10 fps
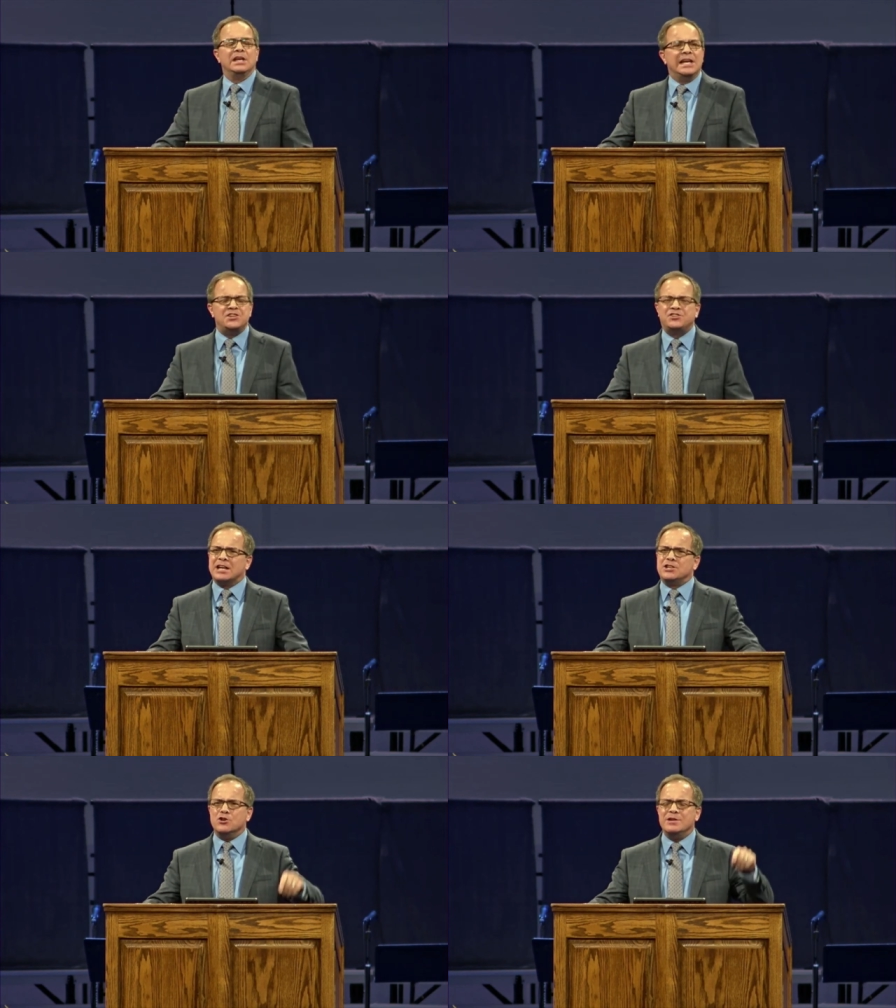he
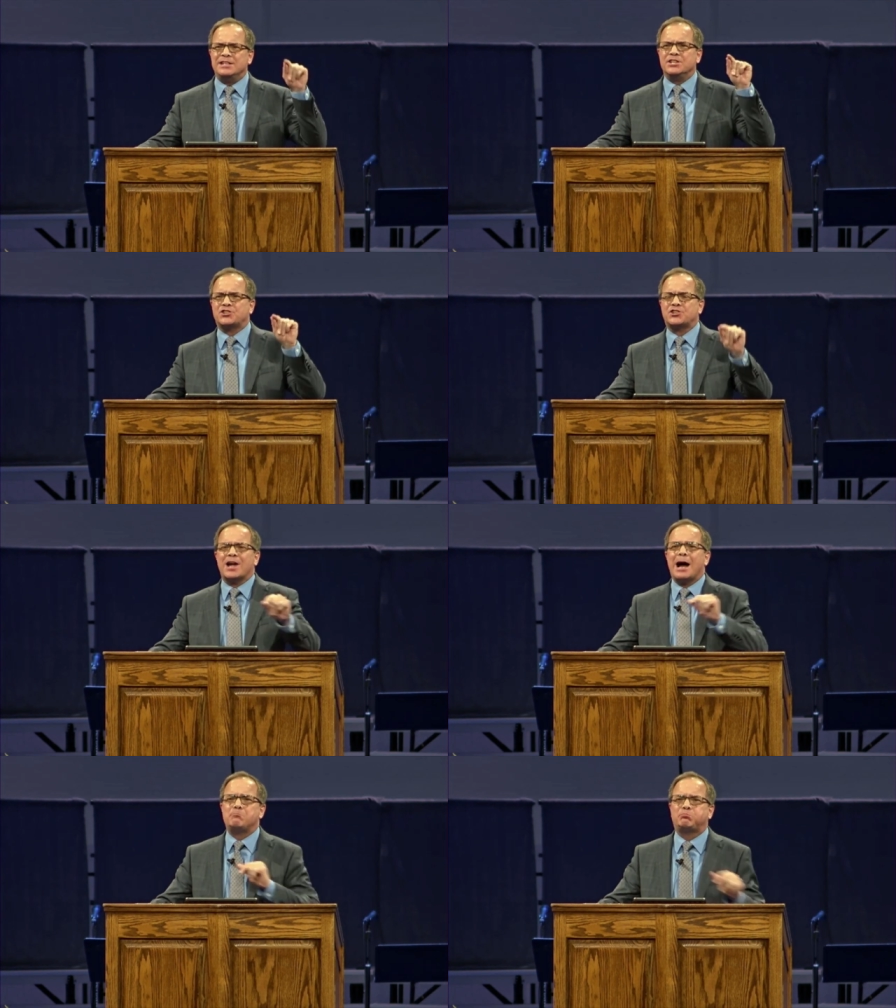said, You need to
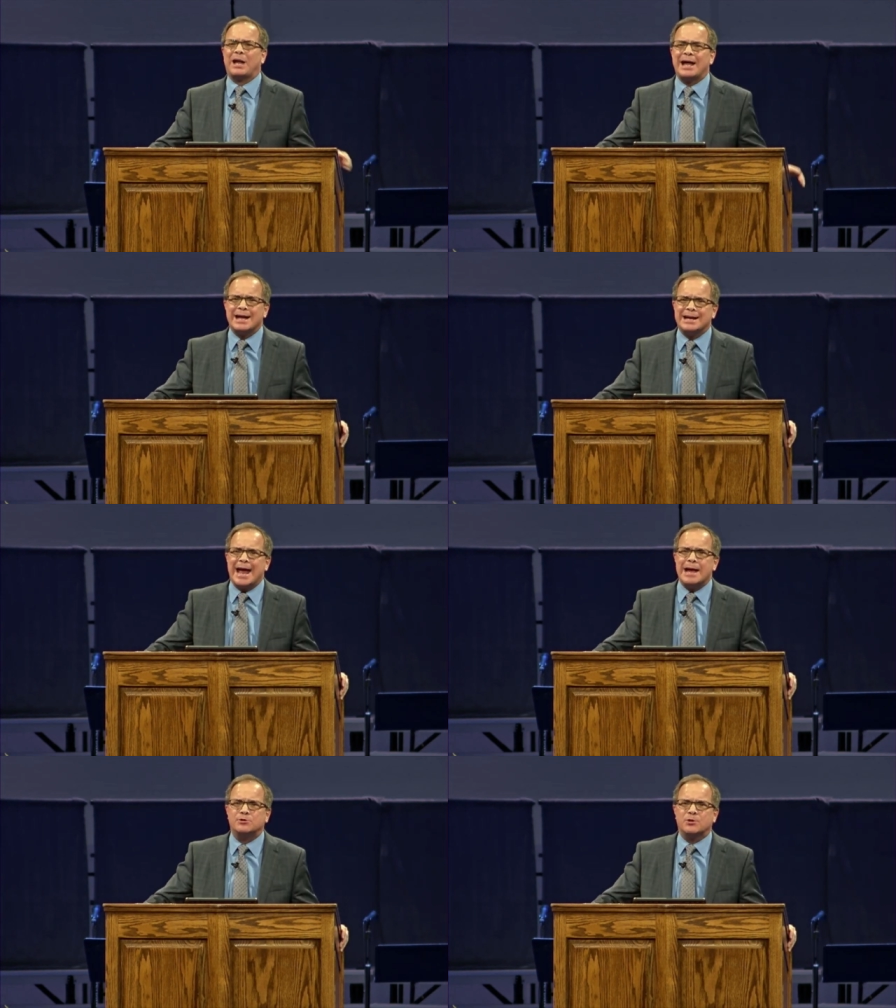stop playing
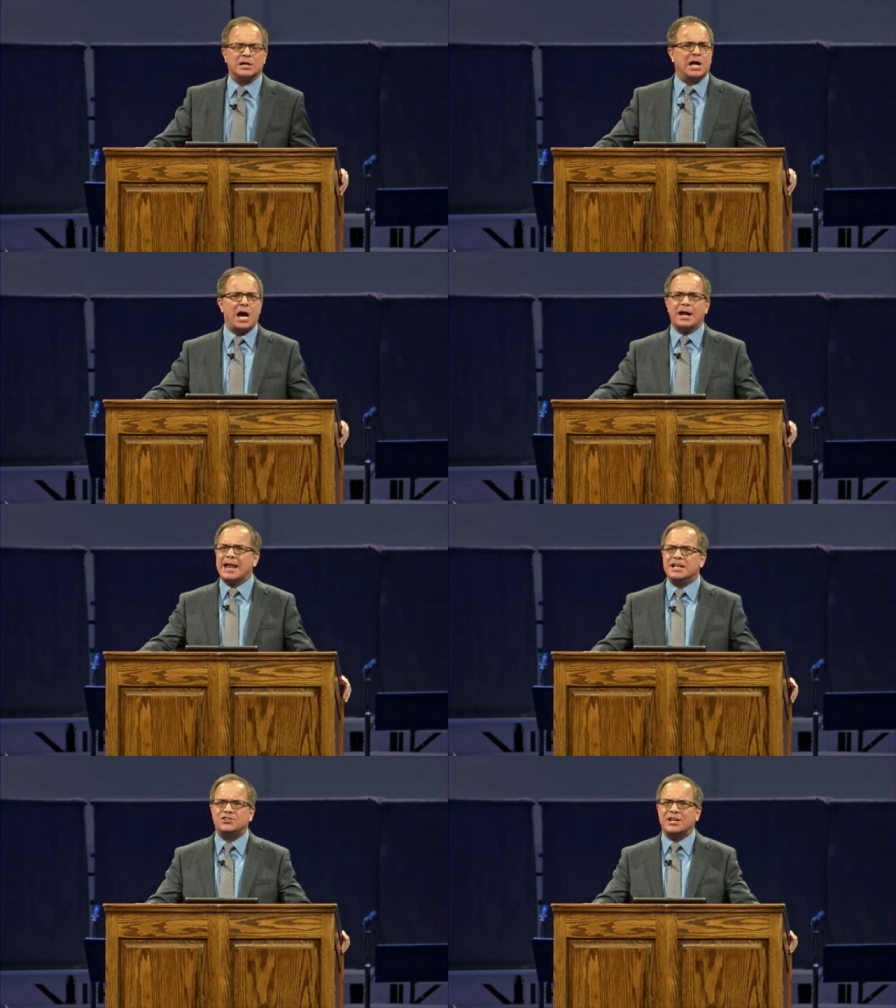games with God.
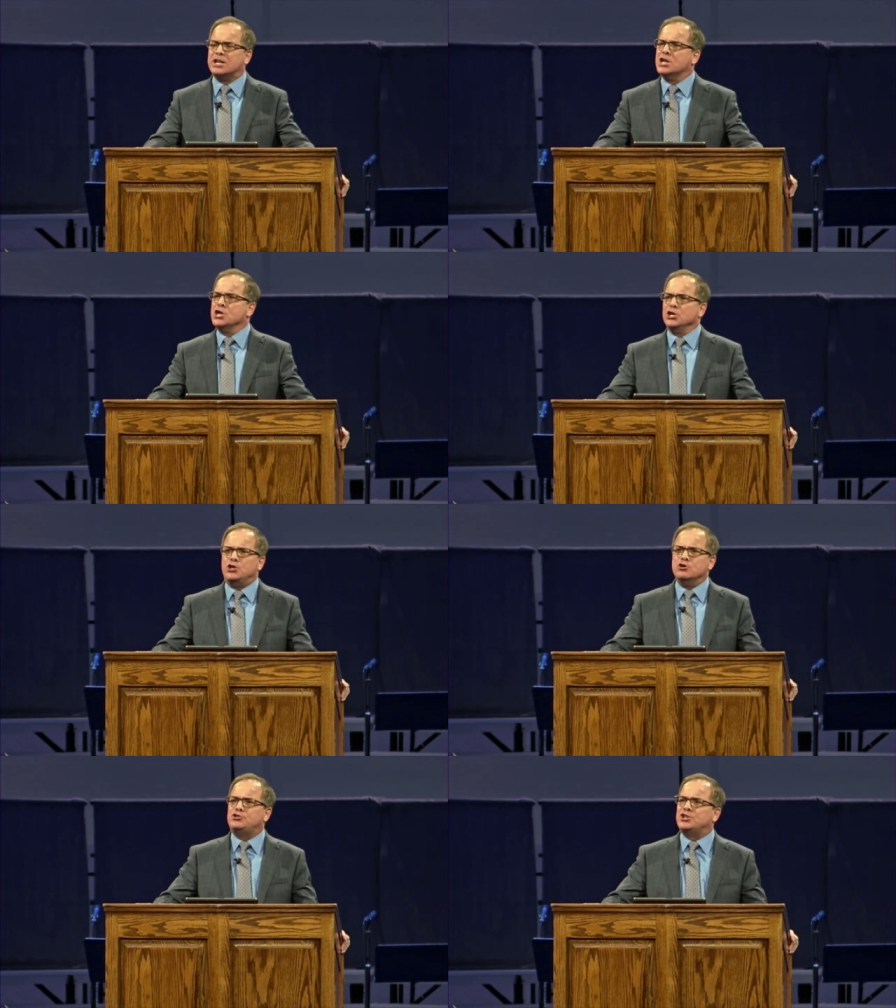And he said,
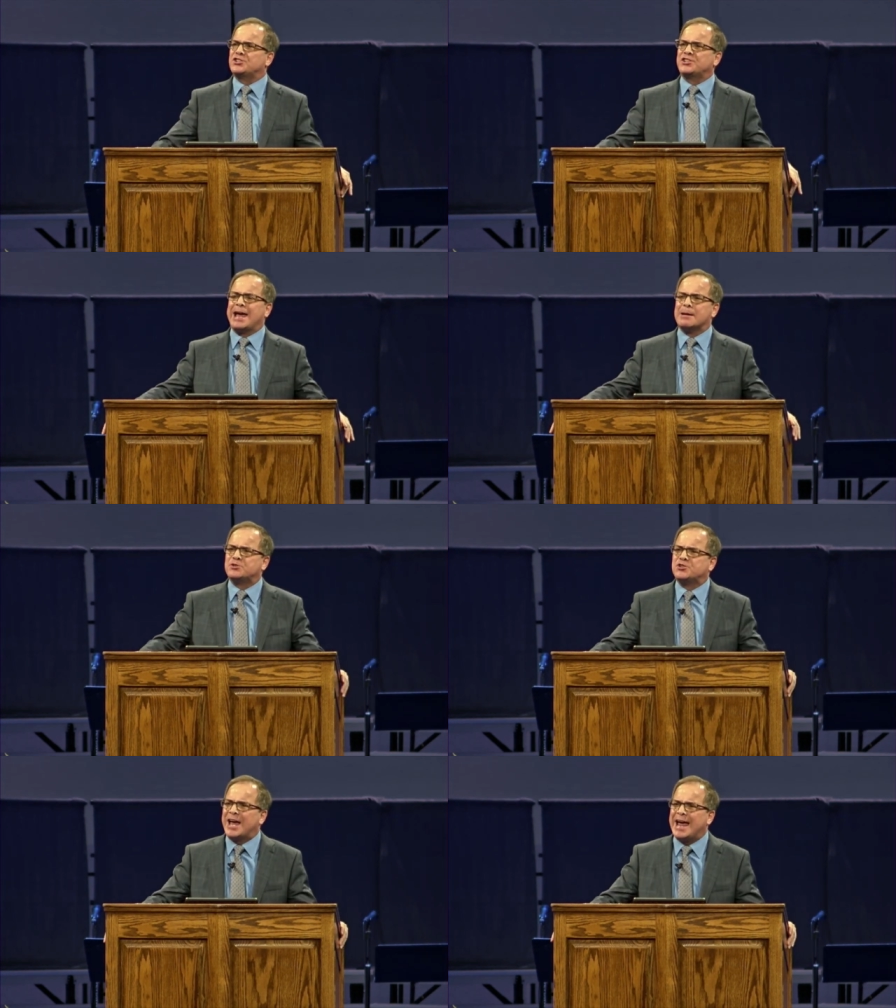You just kept
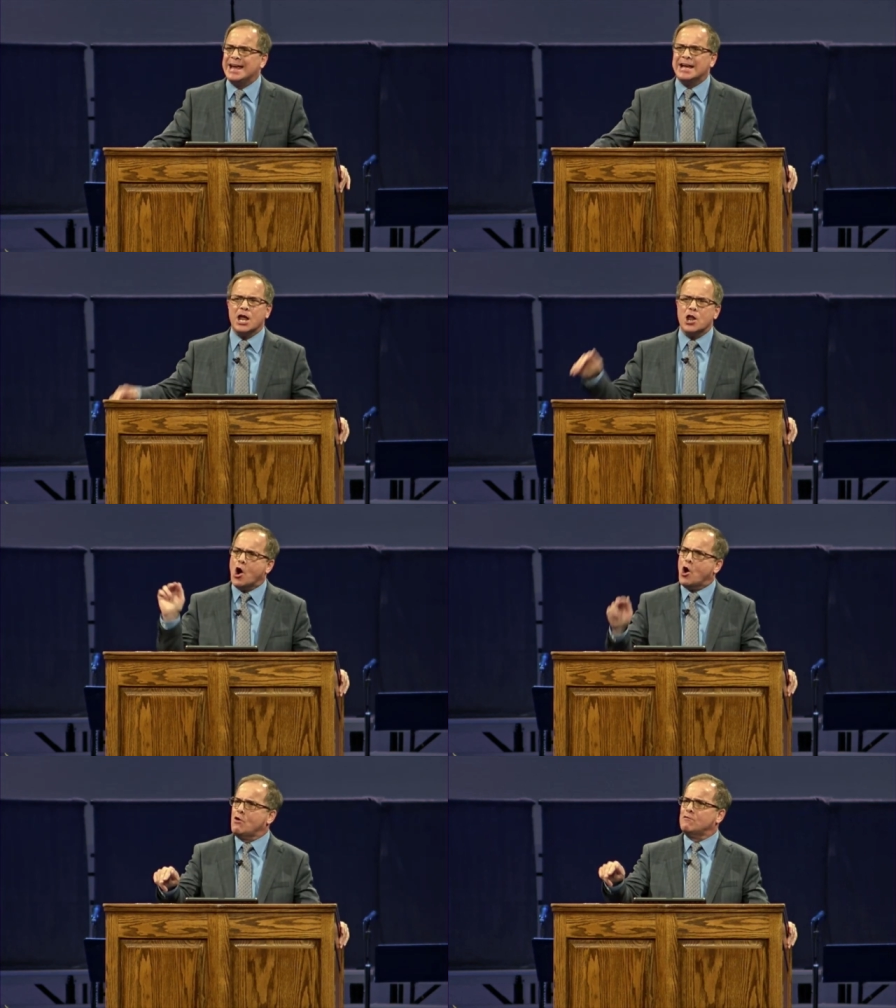saying it
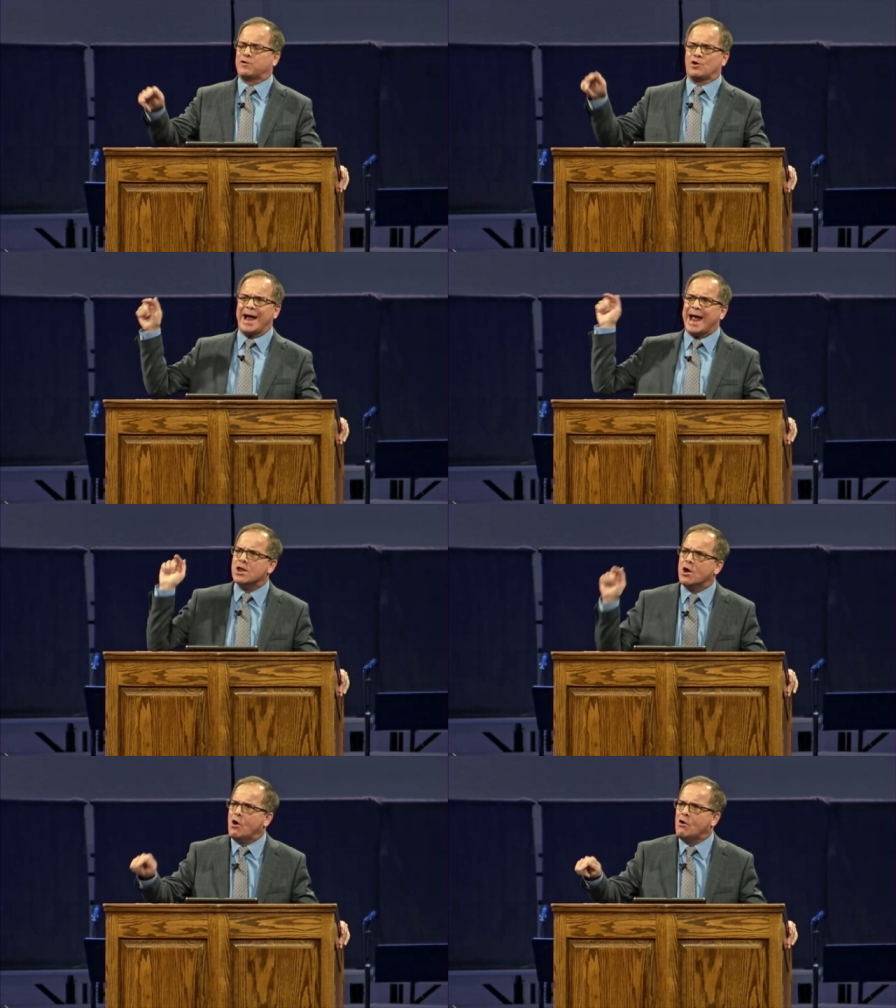over
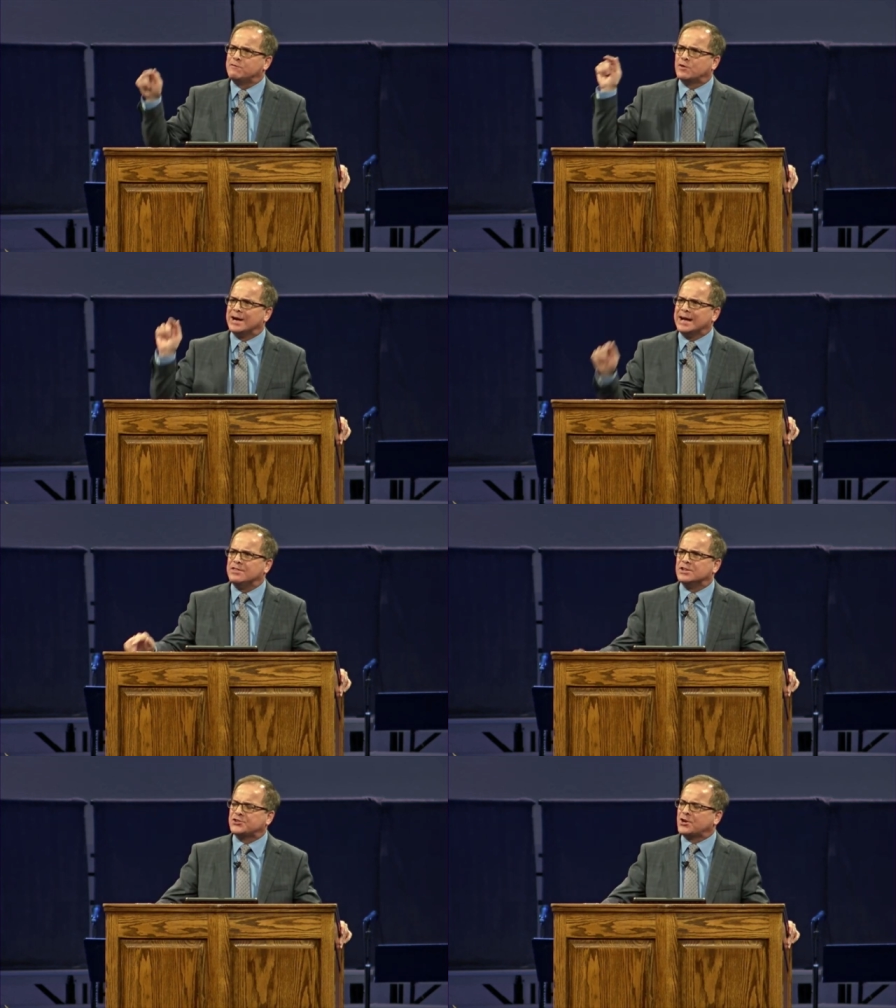and over in
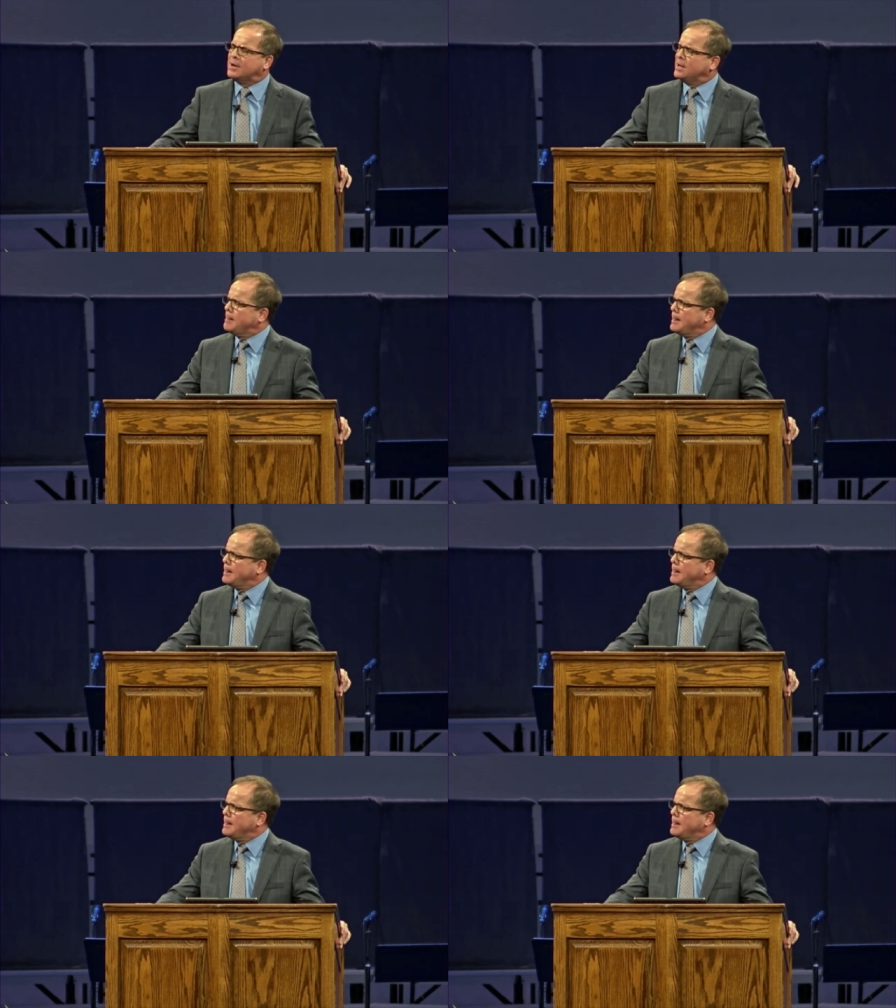the service.